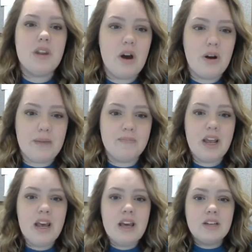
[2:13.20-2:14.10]
Okay,
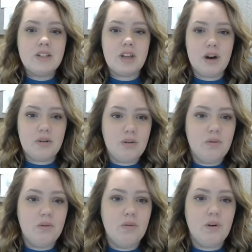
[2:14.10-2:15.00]
so
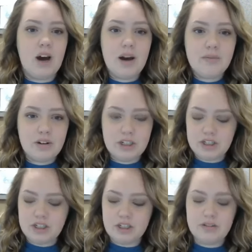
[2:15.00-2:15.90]
what I'm going
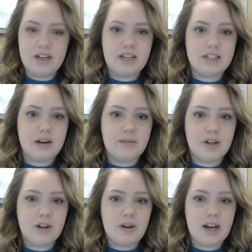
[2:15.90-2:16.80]
to do is I'm
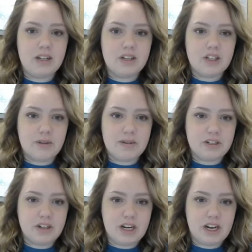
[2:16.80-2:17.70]
going to go ahead and share my
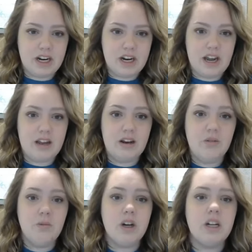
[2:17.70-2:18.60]
screen here, and
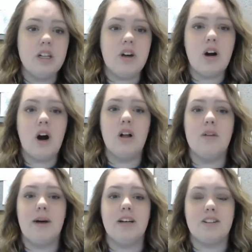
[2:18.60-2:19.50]
we're going to talk
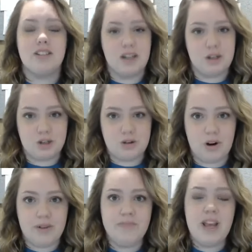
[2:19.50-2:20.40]
all about your sender
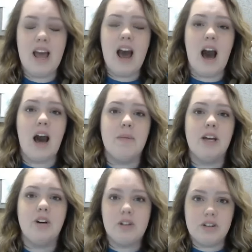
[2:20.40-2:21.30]
score
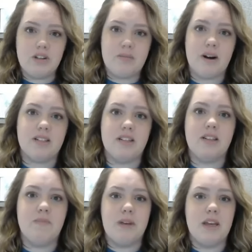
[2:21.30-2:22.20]
and going through the
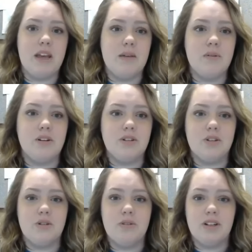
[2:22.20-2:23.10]
process of being
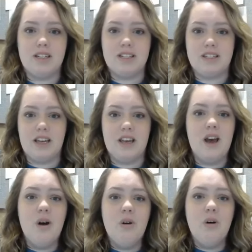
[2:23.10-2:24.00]
able to really
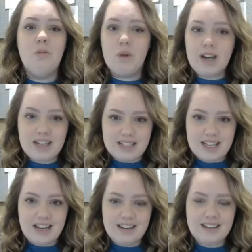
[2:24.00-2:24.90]
see what is
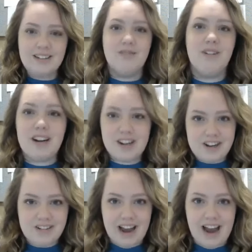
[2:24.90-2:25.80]
it, where are
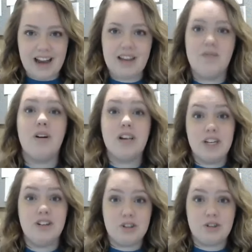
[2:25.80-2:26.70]
you at, and what
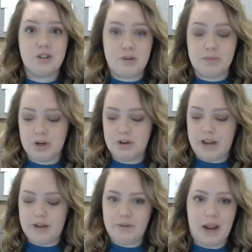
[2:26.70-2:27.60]
can you do to
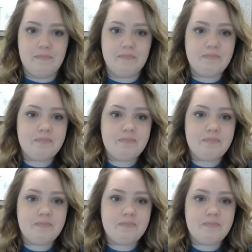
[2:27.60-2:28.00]
improve it, right?